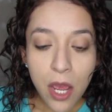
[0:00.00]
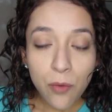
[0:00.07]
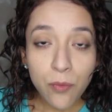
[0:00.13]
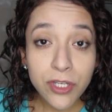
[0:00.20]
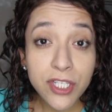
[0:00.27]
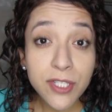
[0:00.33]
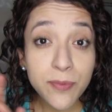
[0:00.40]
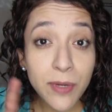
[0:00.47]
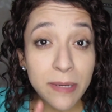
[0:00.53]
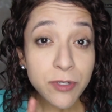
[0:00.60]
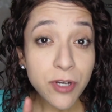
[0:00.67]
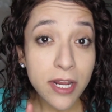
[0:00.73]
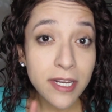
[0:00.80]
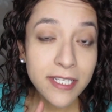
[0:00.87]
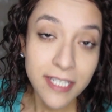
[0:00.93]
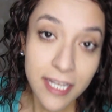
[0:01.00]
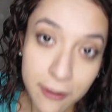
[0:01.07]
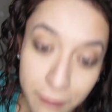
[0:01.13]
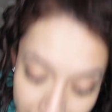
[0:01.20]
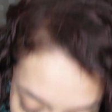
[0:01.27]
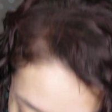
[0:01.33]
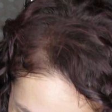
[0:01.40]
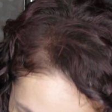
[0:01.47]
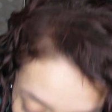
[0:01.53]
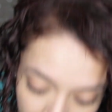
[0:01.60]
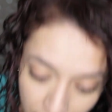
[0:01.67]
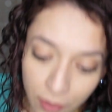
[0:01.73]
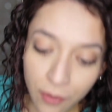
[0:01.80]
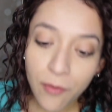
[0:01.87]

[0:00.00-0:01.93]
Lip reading: which is what I'm trying to stay away from,